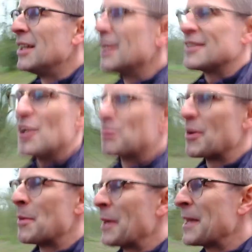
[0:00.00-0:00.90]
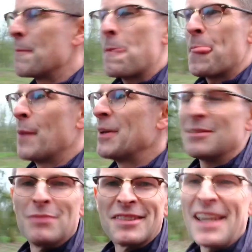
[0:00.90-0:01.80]
so probably there'll be
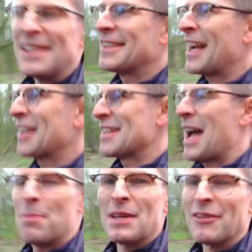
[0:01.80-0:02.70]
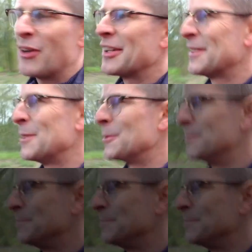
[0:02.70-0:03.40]
some Mercedes action happening very soon.